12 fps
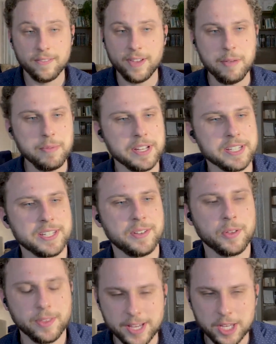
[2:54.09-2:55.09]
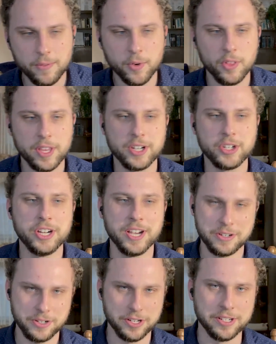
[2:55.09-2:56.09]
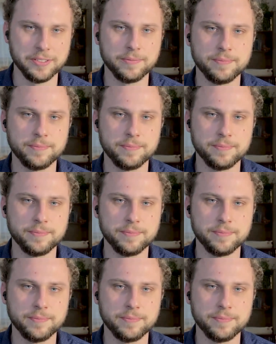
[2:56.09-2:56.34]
Fabulous. Thank you for the introduction.